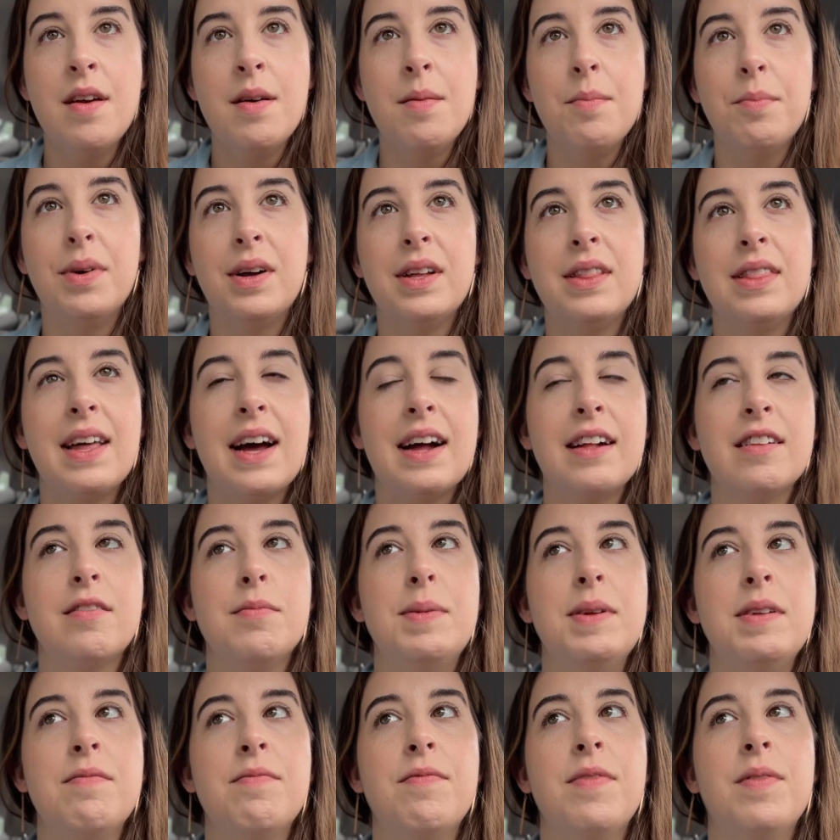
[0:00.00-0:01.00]
But that's
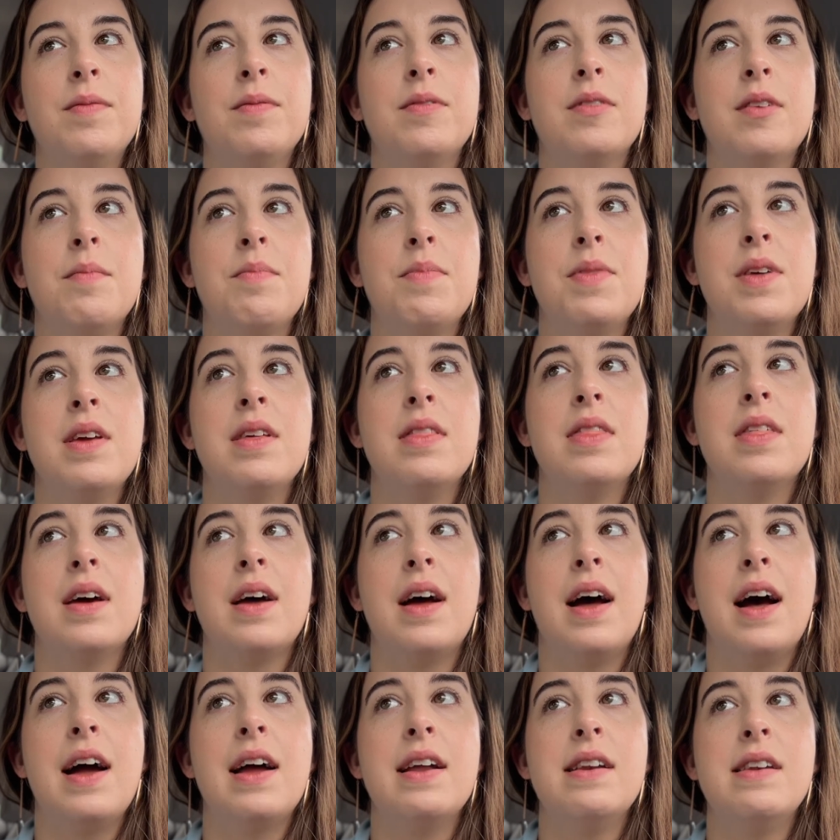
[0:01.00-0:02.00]
been something
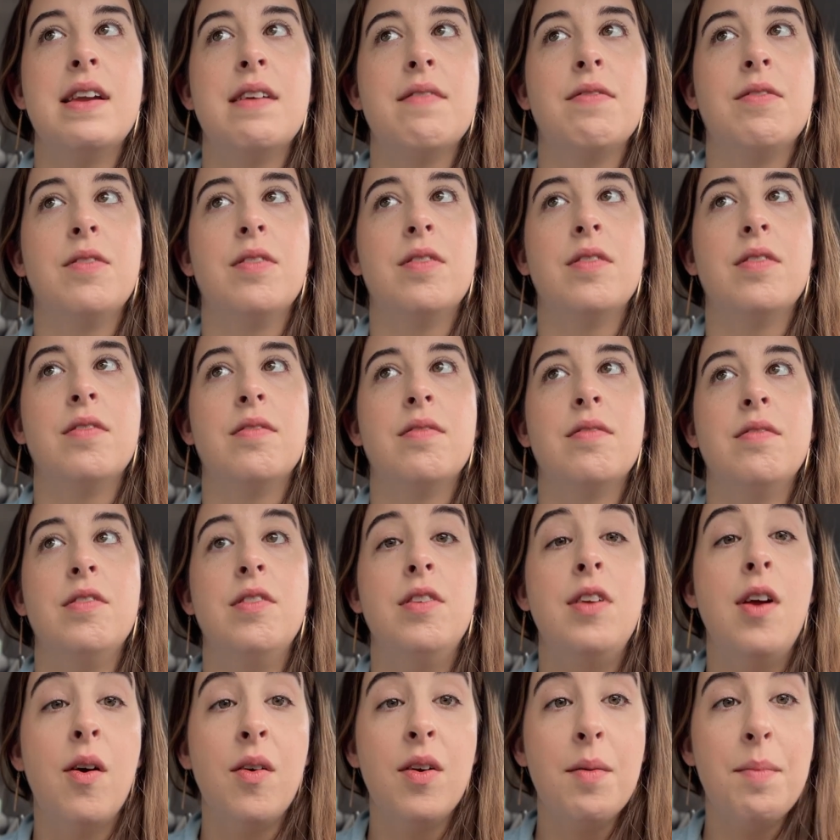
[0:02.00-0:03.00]
that I'd never
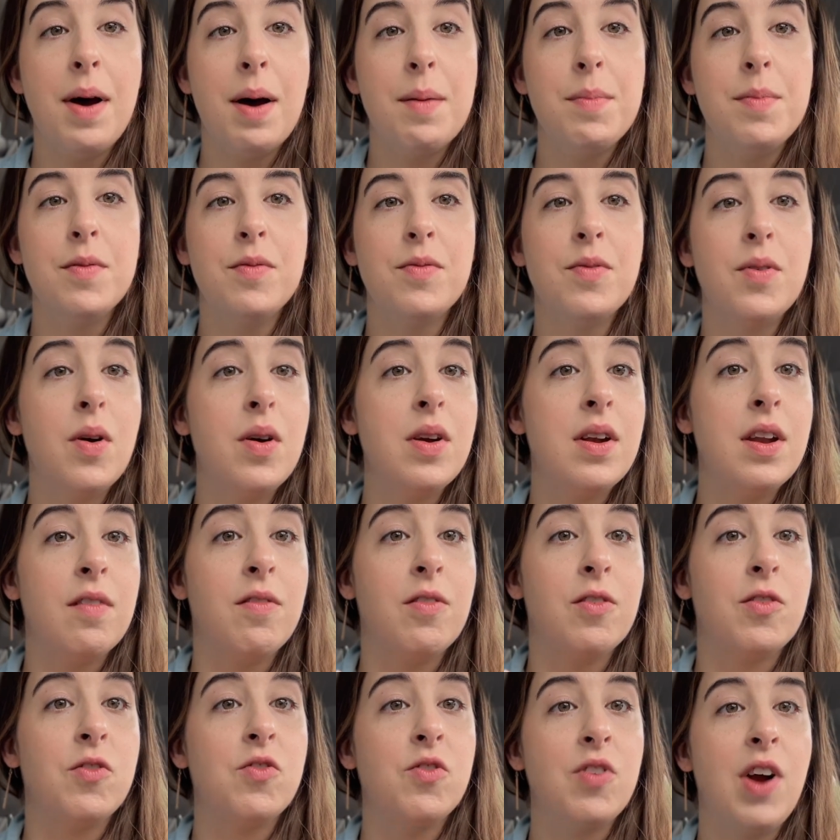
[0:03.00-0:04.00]
known about before,
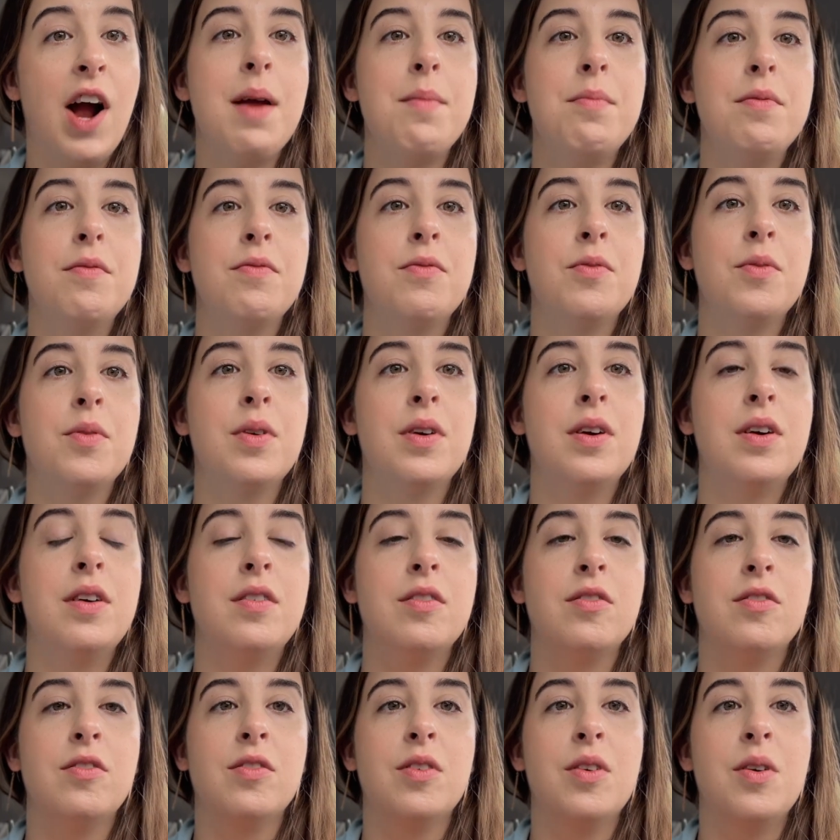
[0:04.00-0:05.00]
never tried
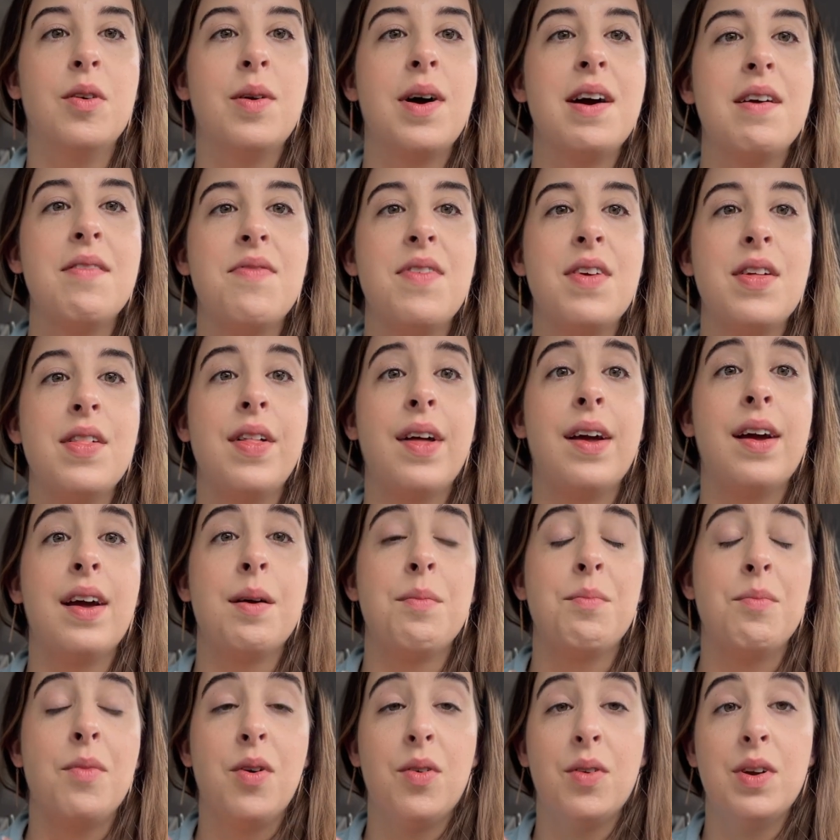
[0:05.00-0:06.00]
before, so I feel like
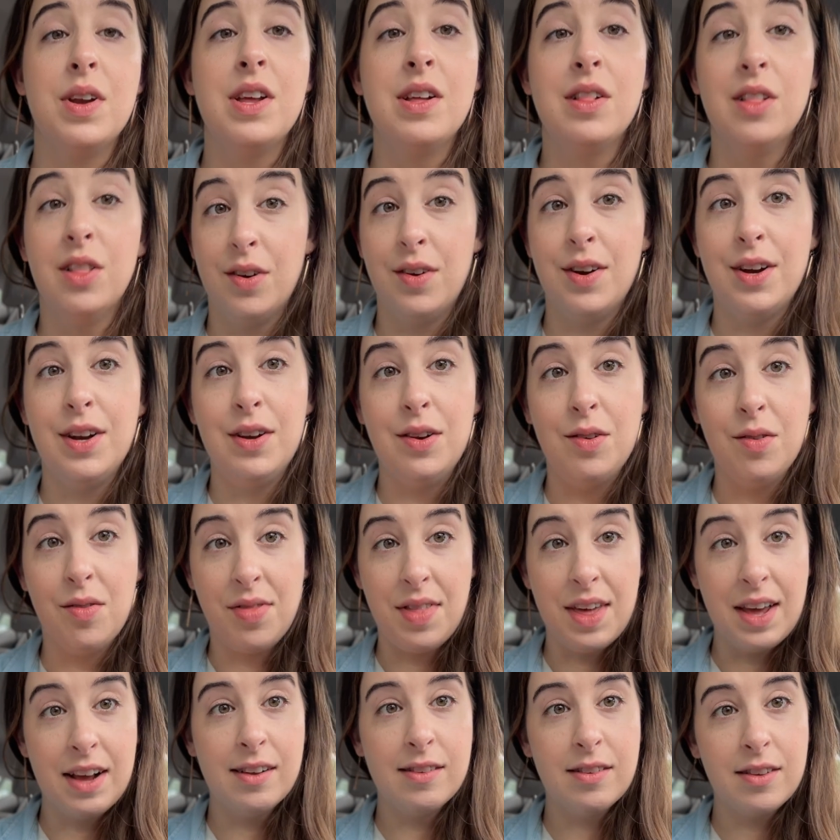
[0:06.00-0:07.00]
I'm already learning new
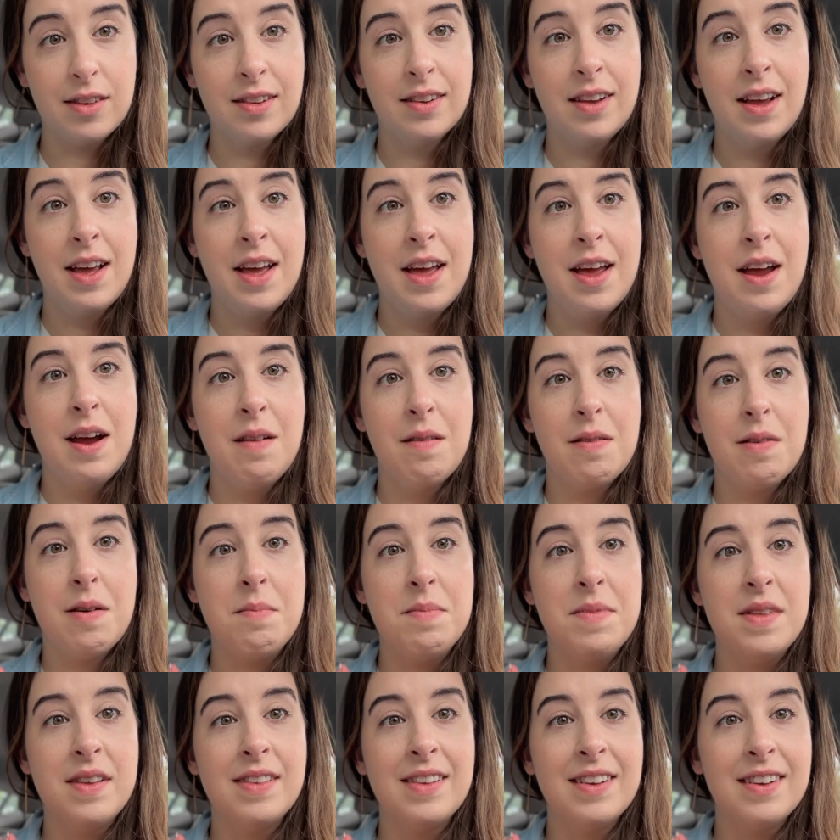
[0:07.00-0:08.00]
things
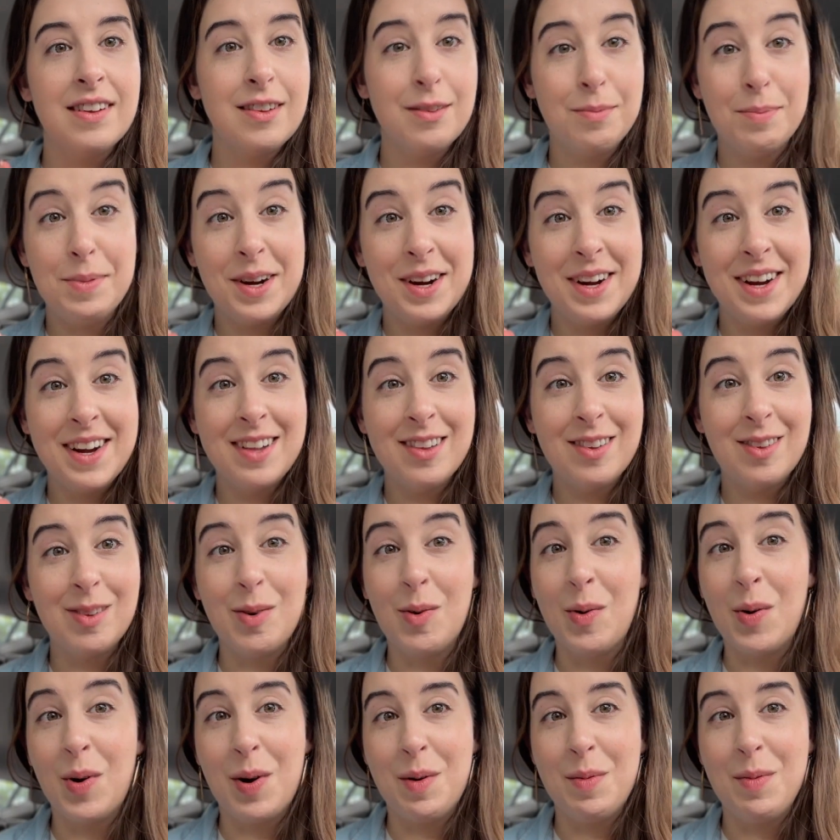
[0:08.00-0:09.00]
from this experience,
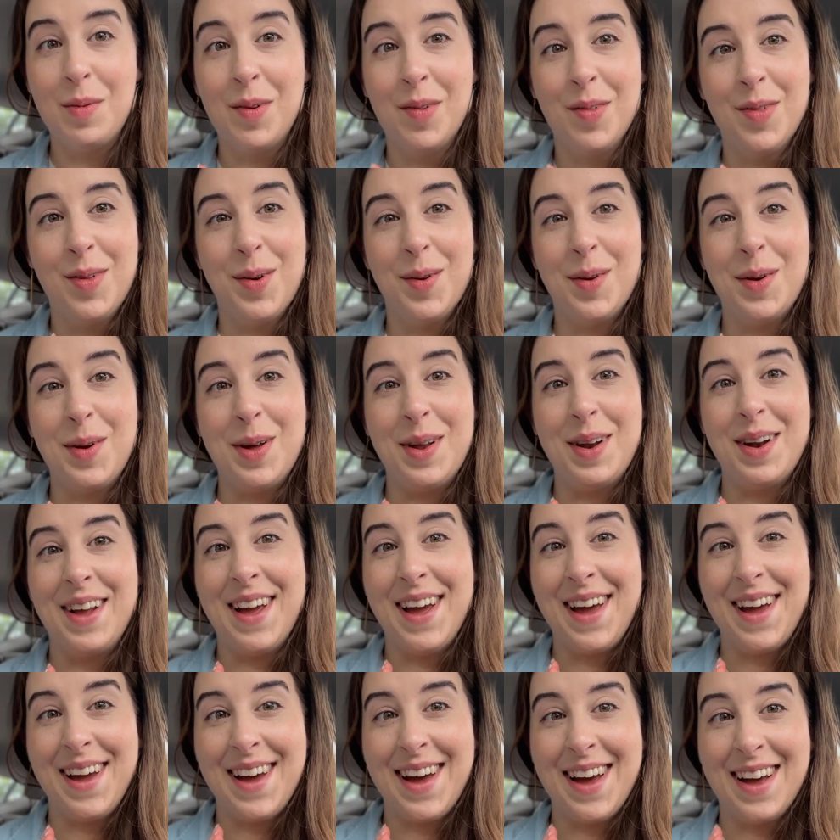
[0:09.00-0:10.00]
horrible though it
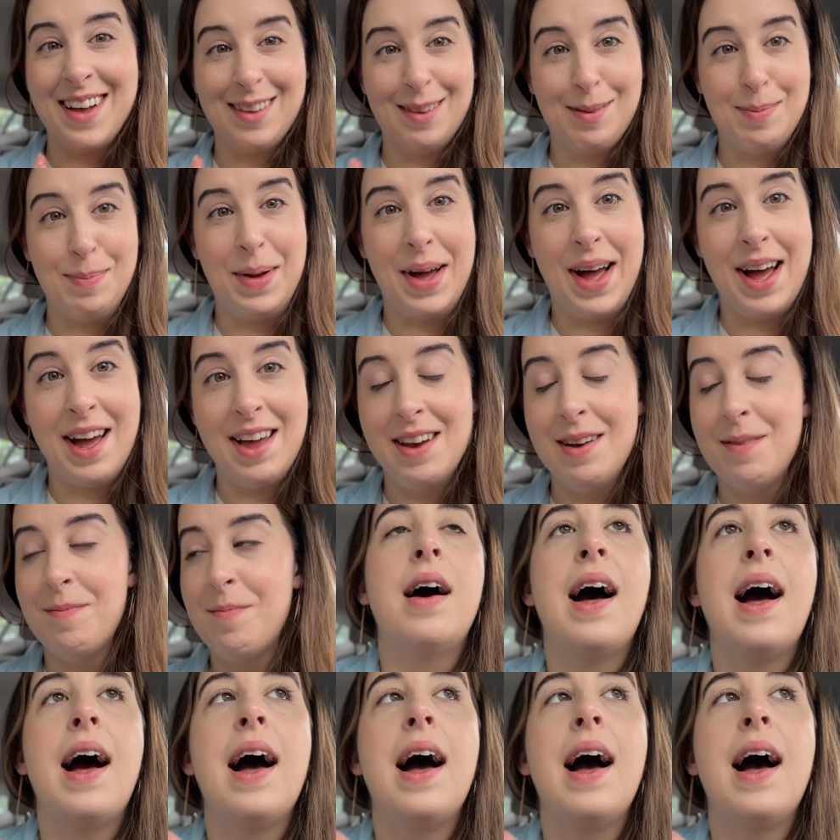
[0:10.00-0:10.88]
has been.